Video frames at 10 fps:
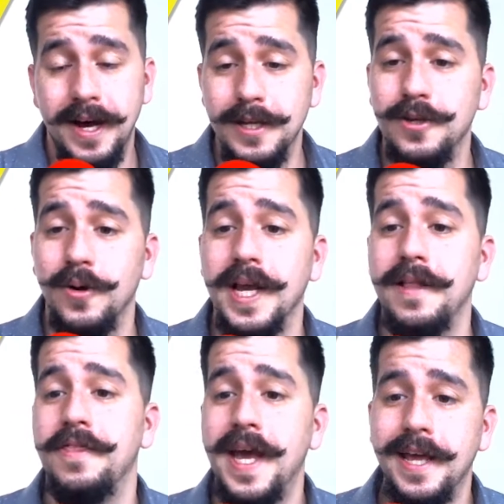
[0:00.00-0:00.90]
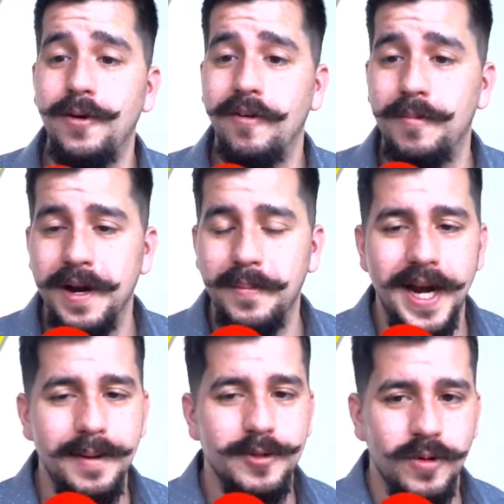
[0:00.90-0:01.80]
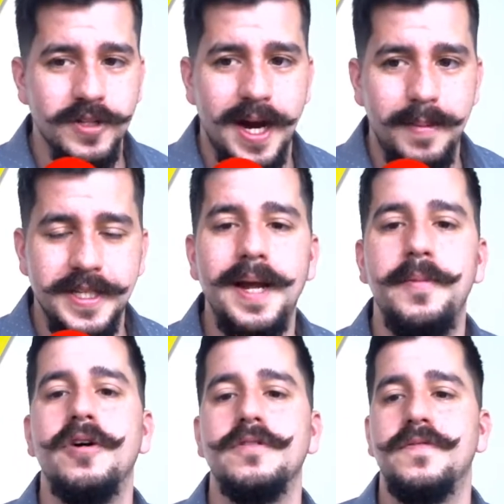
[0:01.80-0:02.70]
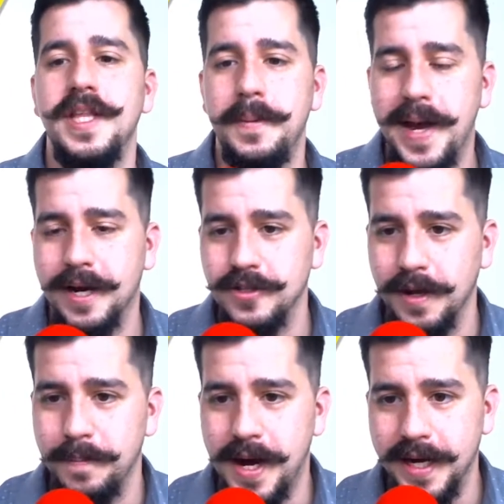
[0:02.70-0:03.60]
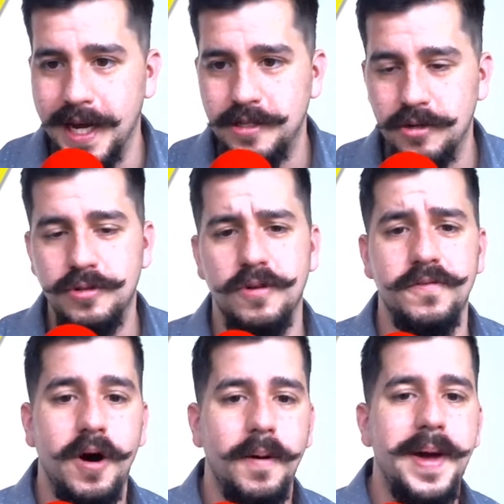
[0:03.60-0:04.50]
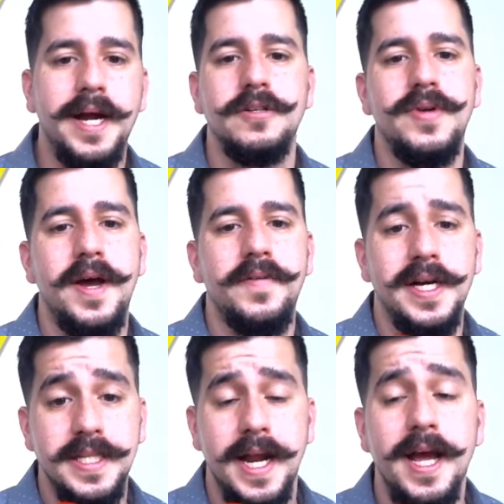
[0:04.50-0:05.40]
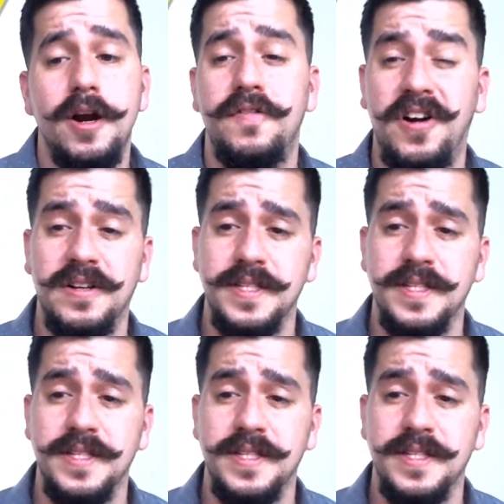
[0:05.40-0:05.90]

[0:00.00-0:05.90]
So again, thank you, everybody. My name is Will Thomas. I am your host for the Packers Select Podcast, your source for all Packers draft content and overall